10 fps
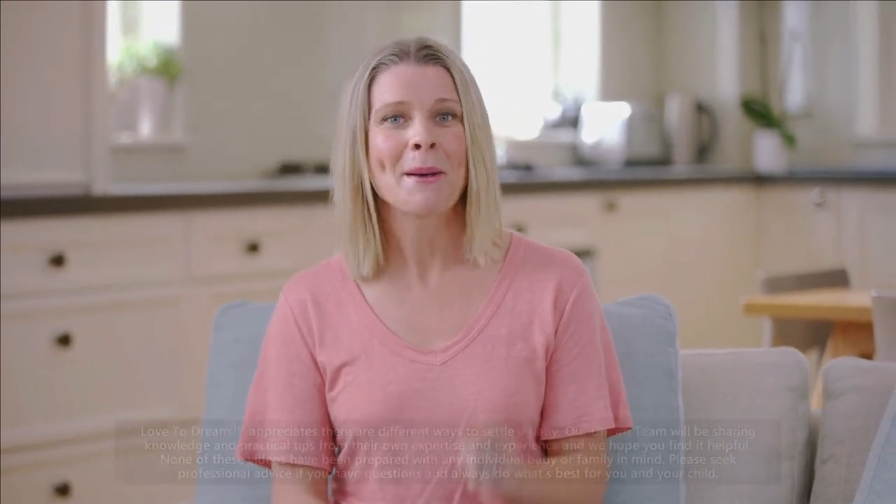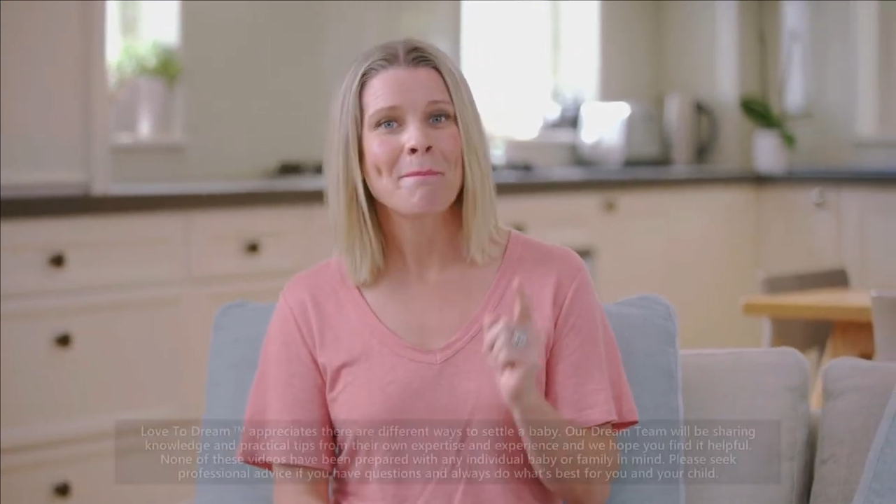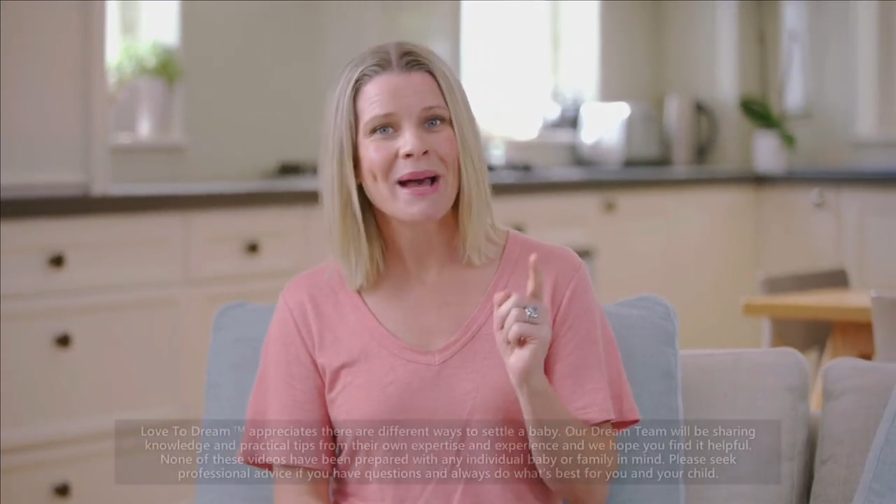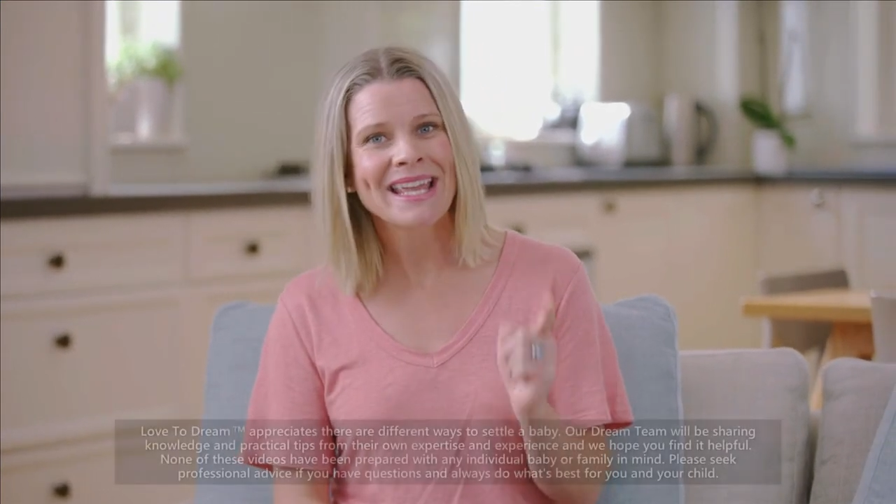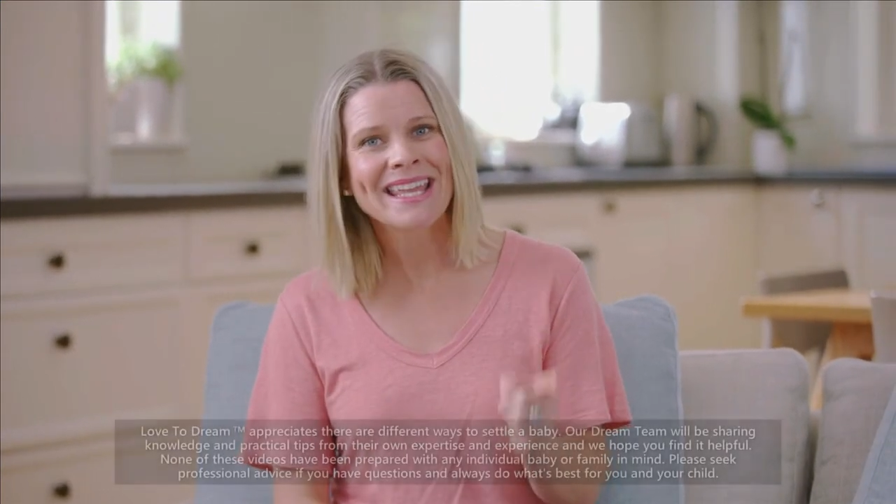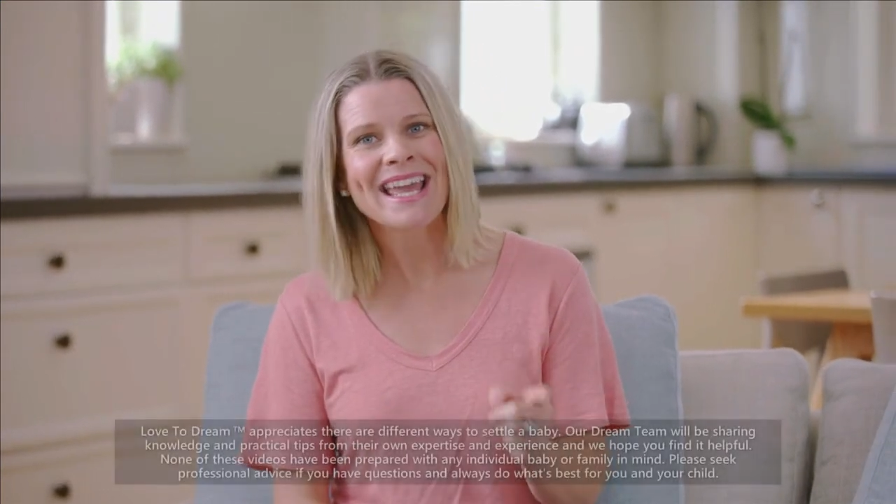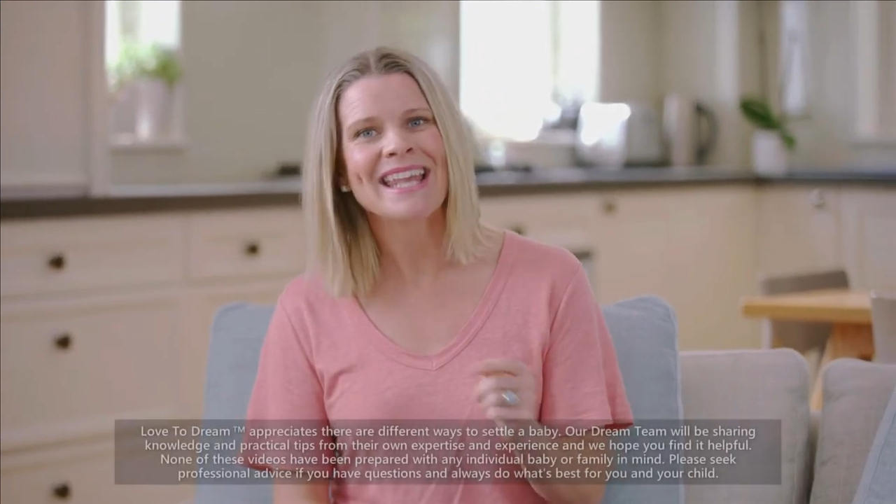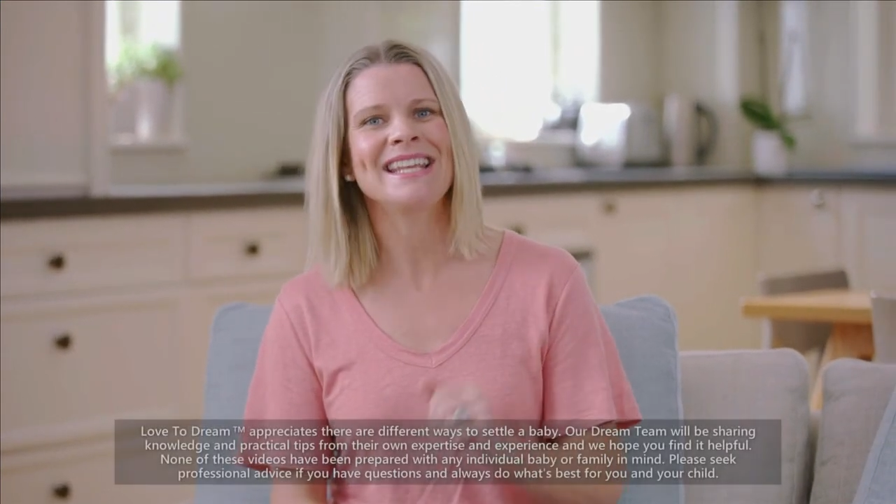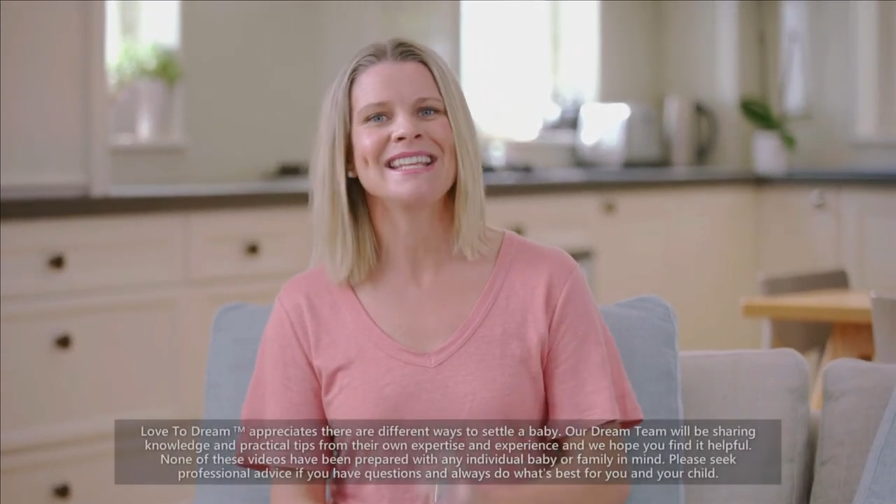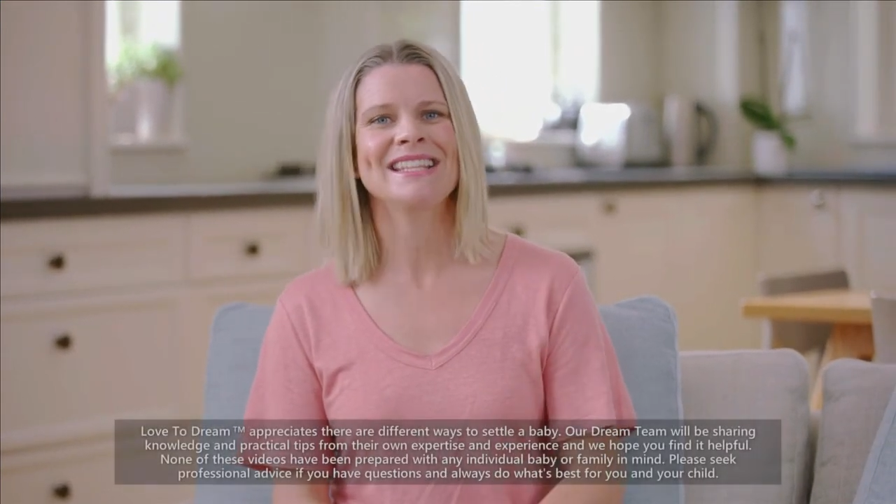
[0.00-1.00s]
by
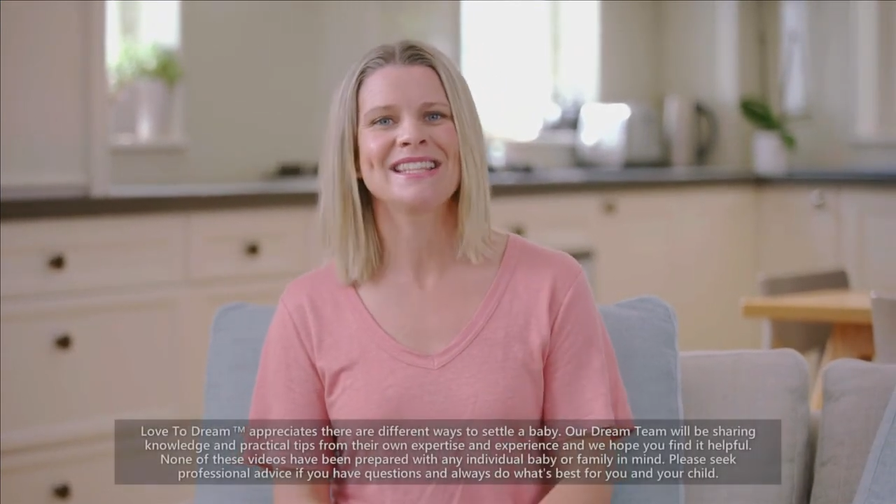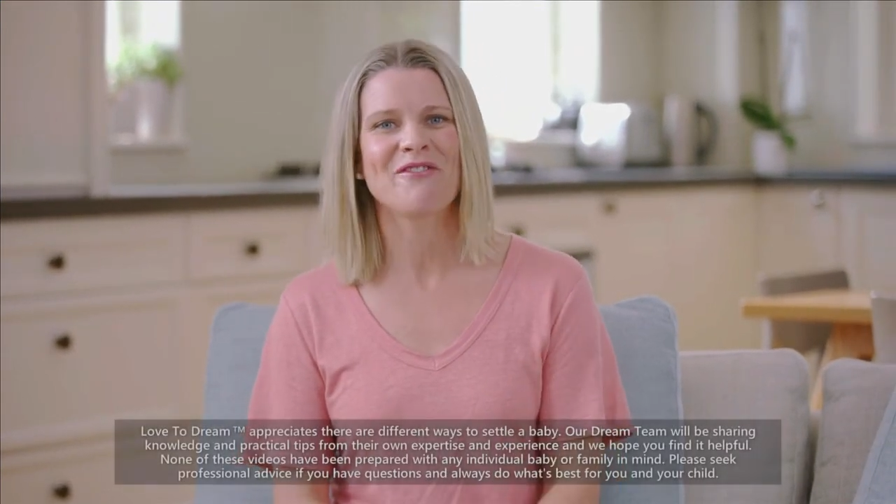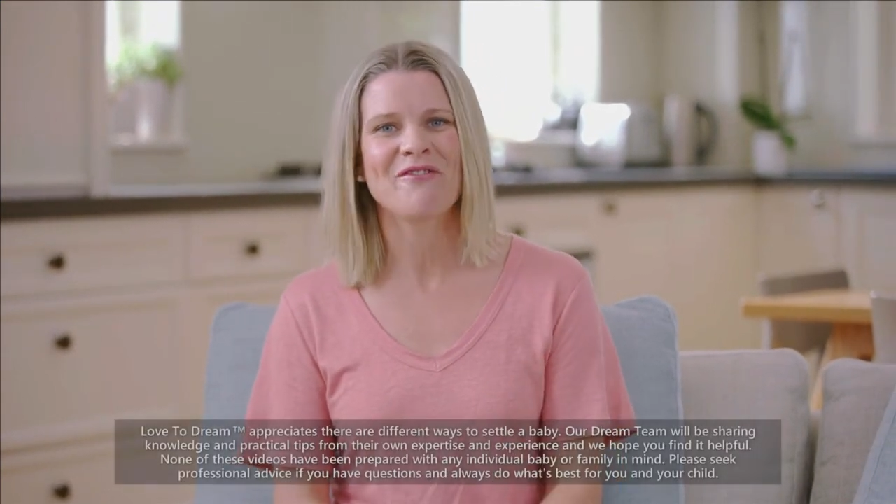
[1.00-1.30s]
getting the